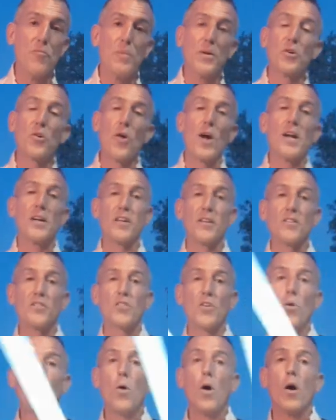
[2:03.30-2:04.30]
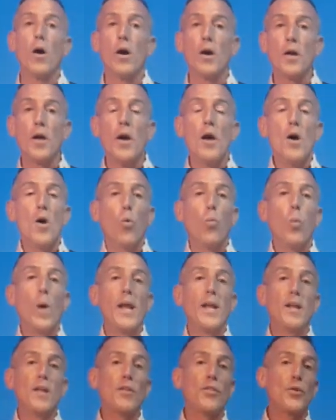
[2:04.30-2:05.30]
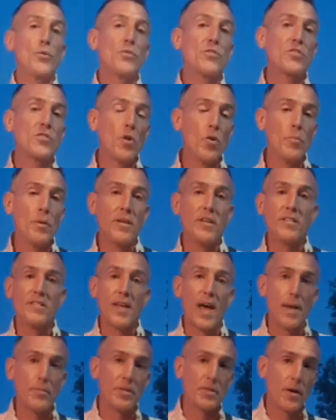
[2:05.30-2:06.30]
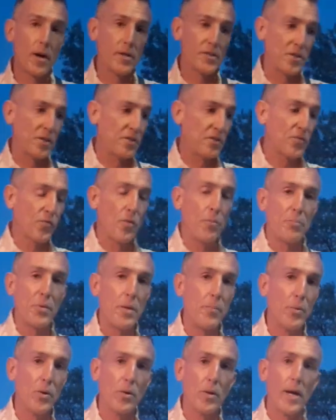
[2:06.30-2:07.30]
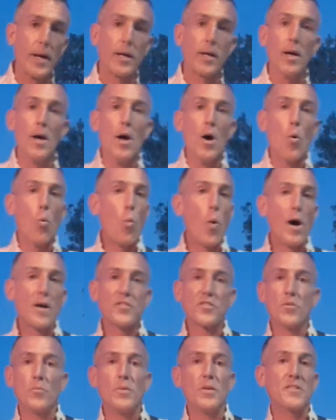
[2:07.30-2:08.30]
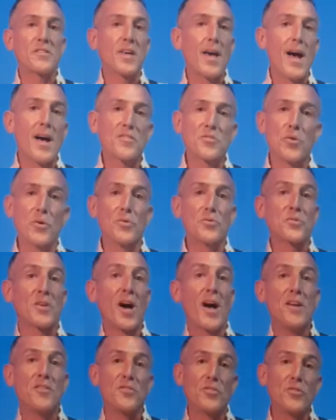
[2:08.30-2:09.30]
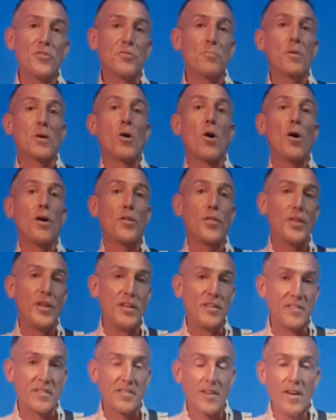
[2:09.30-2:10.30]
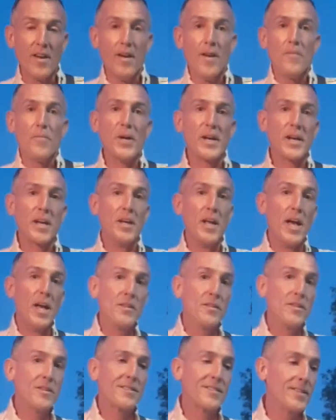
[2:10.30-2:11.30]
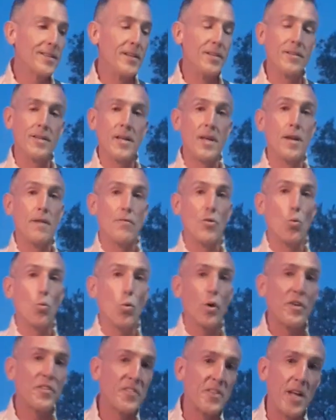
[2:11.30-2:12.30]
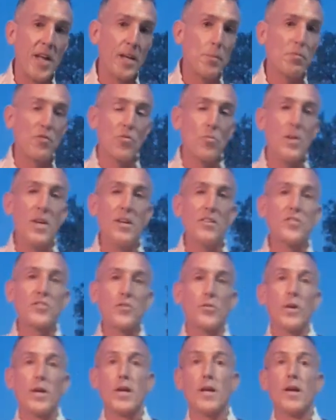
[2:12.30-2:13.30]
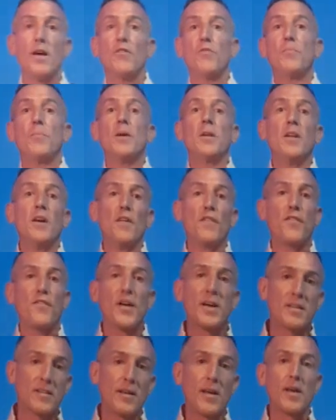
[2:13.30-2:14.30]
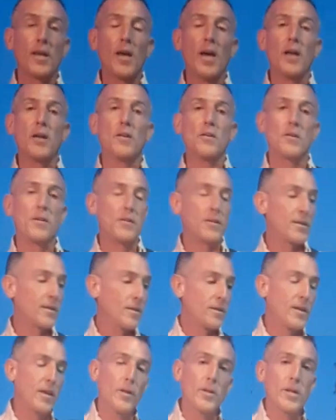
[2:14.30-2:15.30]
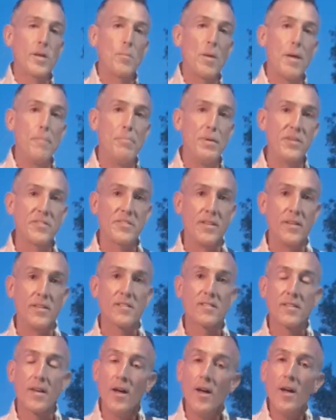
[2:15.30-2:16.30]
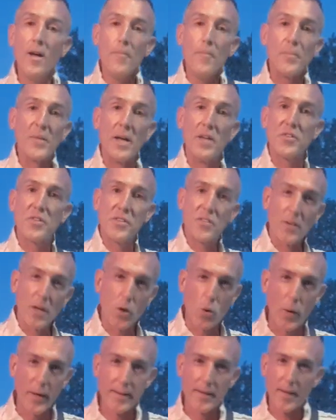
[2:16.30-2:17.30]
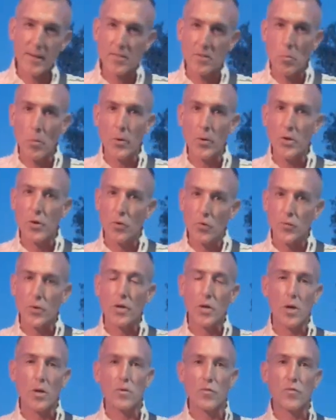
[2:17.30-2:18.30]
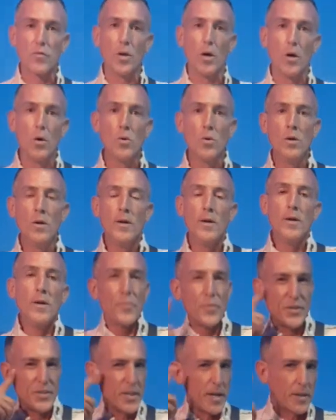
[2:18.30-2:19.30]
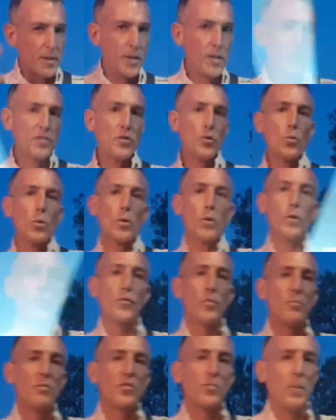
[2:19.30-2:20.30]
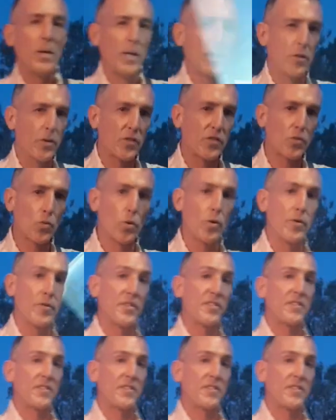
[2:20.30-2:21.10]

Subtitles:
been grinding so hard, wading through so many sabotages from people like Wassermans, Castros, Kaisers, McCarthy's. Like an endless litany of the worst names from history have been affecting and killing my business. And just a quick testimonial for Kung Flo. The techniques you learn from spinning the sword or the